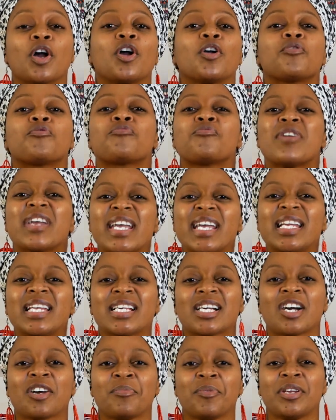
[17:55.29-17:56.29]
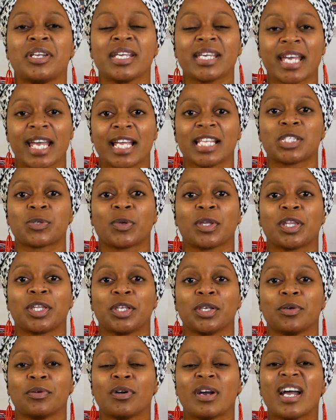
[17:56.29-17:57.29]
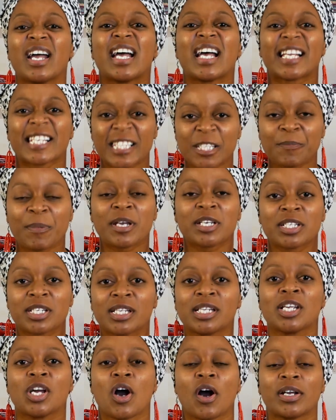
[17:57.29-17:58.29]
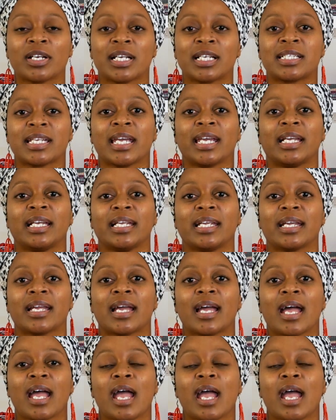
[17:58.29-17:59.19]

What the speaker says: really communicates with you, especially on a daily,